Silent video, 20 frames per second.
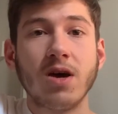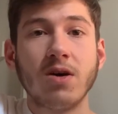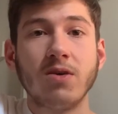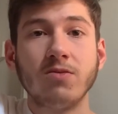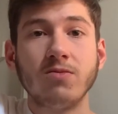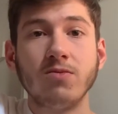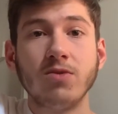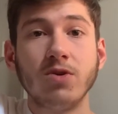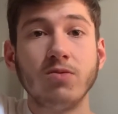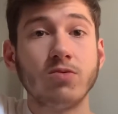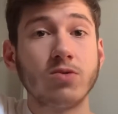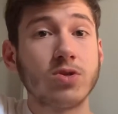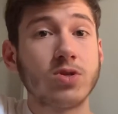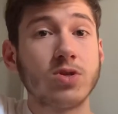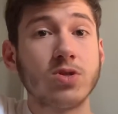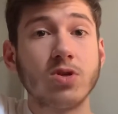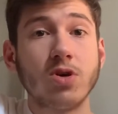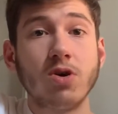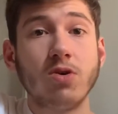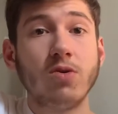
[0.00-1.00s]
We were
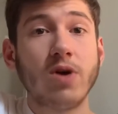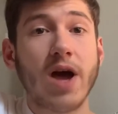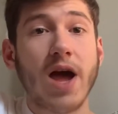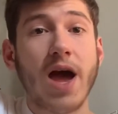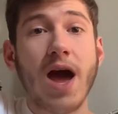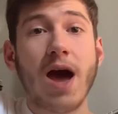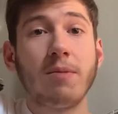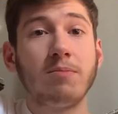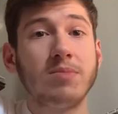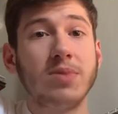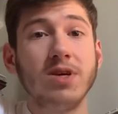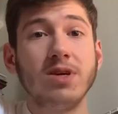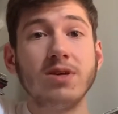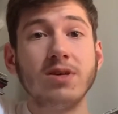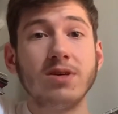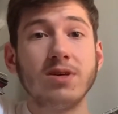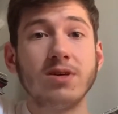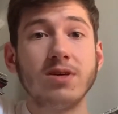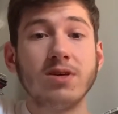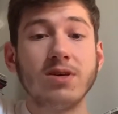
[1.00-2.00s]
so happy.
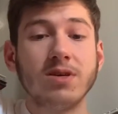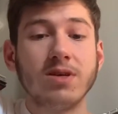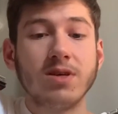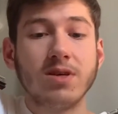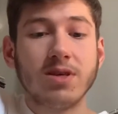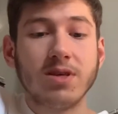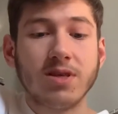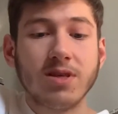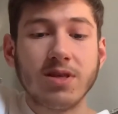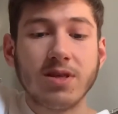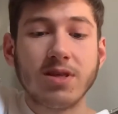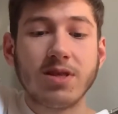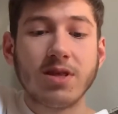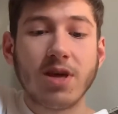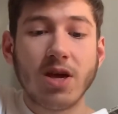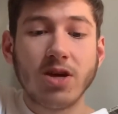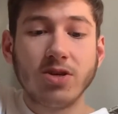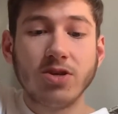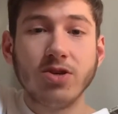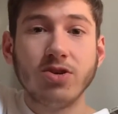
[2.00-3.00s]

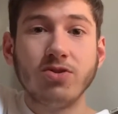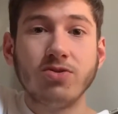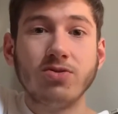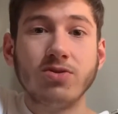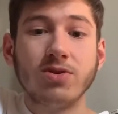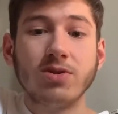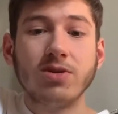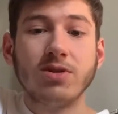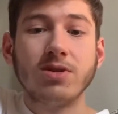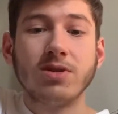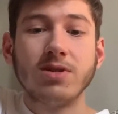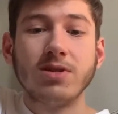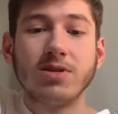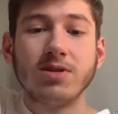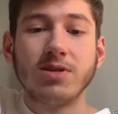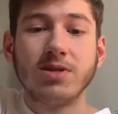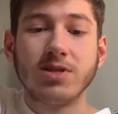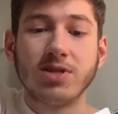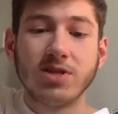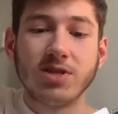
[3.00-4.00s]
Thank you,
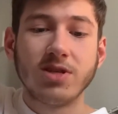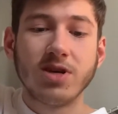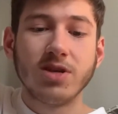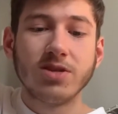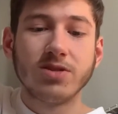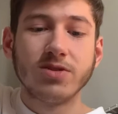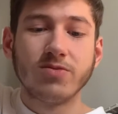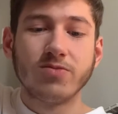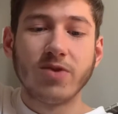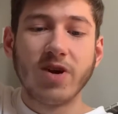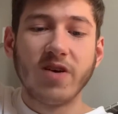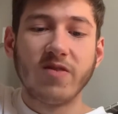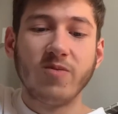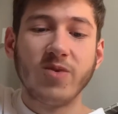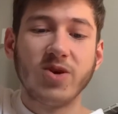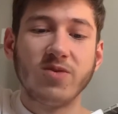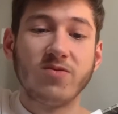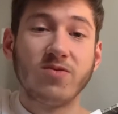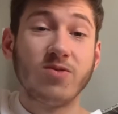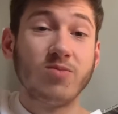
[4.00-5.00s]
Jason
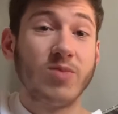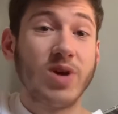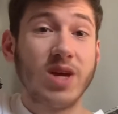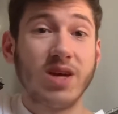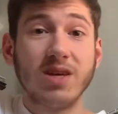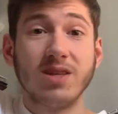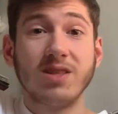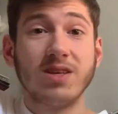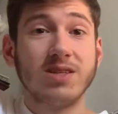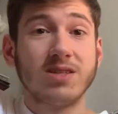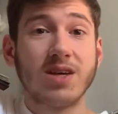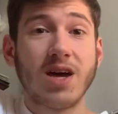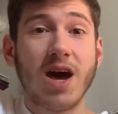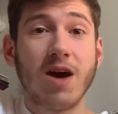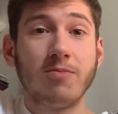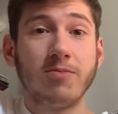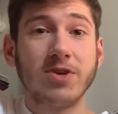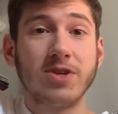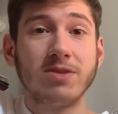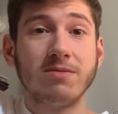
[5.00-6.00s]
Reitman, for making this
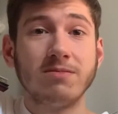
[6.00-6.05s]
happen.